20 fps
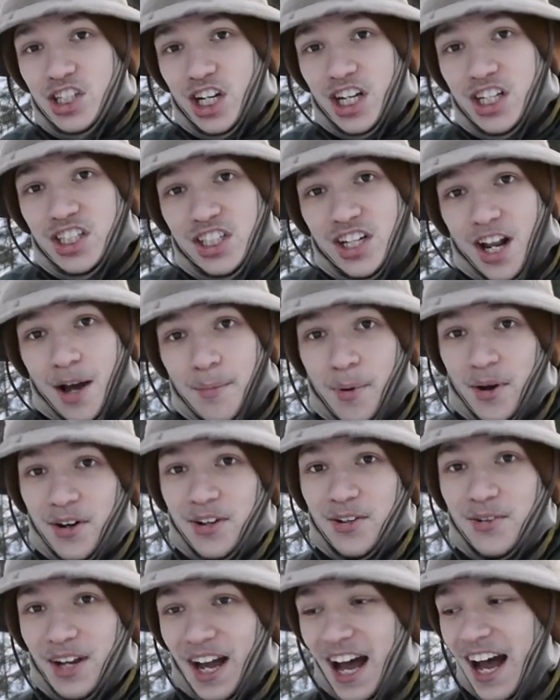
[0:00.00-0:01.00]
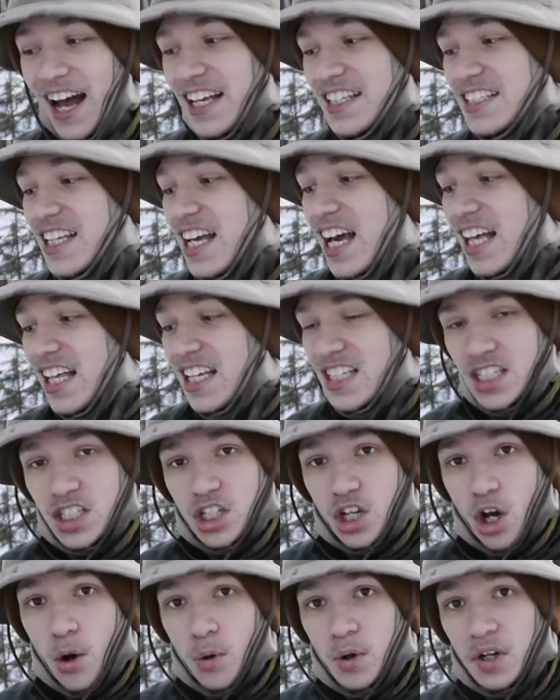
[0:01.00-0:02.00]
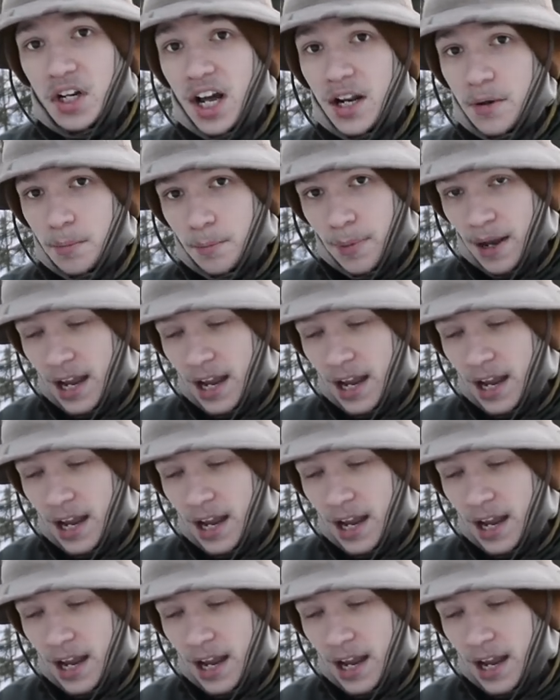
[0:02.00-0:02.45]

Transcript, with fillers: changed it up on you guys. This is coconut and